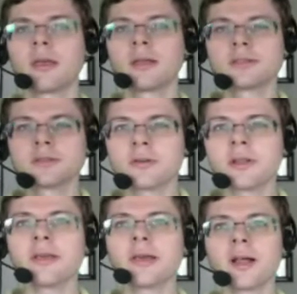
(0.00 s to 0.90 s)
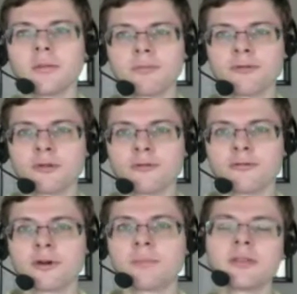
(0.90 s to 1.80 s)
it's really helpful
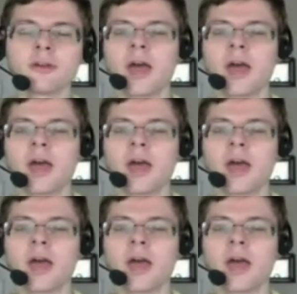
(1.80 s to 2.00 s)
for me to